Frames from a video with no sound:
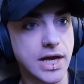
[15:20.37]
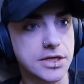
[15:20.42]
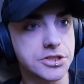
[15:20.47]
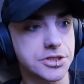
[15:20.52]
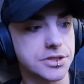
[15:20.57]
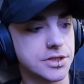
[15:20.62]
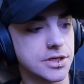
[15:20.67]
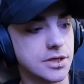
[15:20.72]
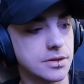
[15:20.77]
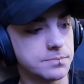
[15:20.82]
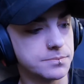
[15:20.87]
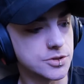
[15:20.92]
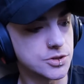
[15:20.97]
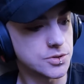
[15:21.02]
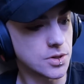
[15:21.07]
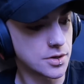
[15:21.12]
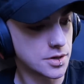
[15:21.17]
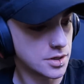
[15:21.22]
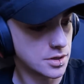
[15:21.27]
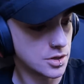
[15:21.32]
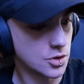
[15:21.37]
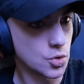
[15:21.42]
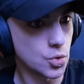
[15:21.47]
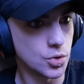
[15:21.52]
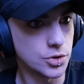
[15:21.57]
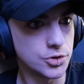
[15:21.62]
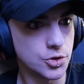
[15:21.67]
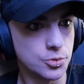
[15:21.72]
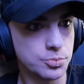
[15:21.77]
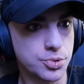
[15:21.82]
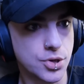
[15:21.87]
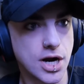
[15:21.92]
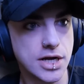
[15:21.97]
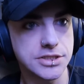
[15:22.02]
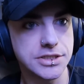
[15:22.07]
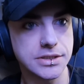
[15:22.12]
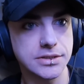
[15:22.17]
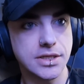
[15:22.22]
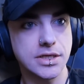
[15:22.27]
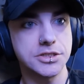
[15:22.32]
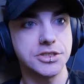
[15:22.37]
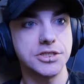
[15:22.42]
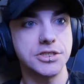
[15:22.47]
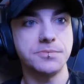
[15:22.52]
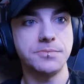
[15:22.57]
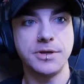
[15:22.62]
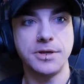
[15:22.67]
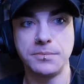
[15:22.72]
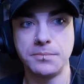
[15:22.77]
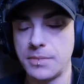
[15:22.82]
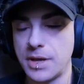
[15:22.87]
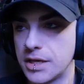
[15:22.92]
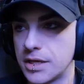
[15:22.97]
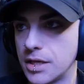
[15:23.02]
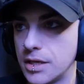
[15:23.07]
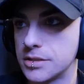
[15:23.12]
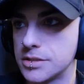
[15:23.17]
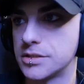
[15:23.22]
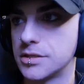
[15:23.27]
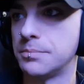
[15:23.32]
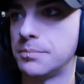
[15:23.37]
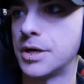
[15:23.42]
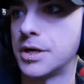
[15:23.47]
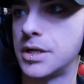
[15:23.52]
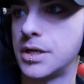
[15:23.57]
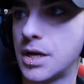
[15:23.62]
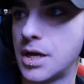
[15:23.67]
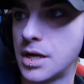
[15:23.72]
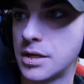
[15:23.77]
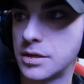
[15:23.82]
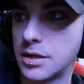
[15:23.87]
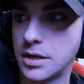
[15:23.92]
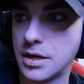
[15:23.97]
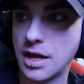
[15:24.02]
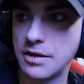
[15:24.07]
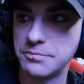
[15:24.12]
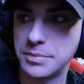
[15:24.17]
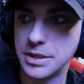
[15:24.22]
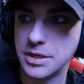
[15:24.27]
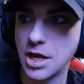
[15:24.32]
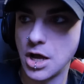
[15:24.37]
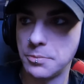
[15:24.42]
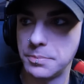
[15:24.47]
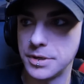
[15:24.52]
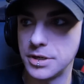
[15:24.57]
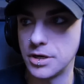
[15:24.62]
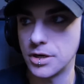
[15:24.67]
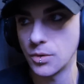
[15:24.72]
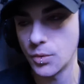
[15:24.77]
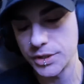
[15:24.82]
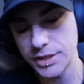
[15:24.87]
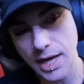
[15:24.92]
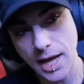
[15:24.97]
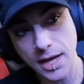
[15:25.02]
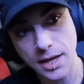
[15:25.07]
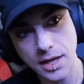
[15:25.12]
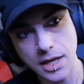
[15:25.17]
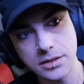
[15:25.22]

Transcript: actually started a cool new project that she's been making some money on, and I've been helping her with that.